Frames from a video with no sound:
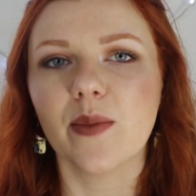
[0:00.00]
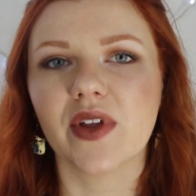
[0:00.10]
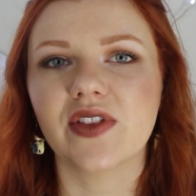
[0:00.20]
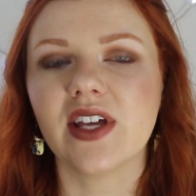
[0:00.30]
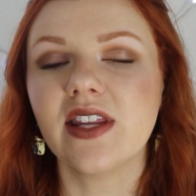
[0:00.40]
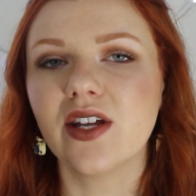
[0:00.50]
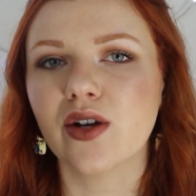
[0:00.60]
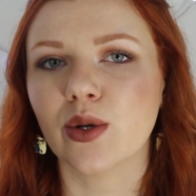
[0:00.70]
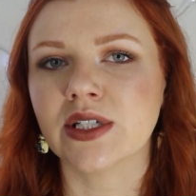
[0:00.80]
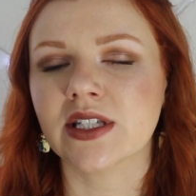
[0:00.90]
But then they
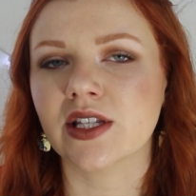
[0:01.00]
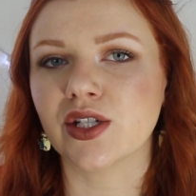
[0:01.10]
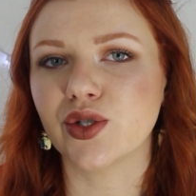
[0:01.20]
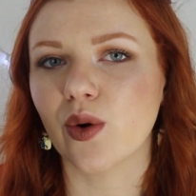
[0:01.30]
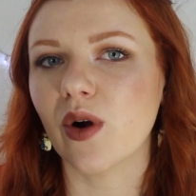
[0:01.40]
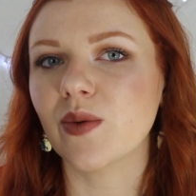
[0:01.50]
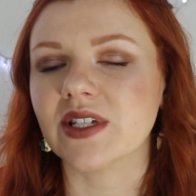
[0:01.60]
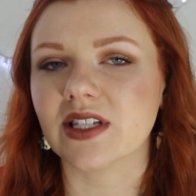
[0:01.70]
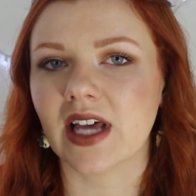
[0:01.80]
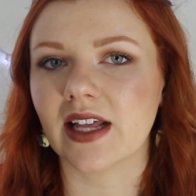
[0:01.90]
noticed that the door
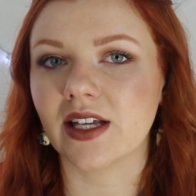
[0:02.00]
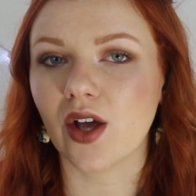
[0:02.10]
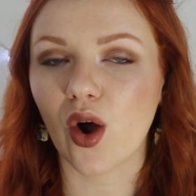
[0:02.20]
was slightly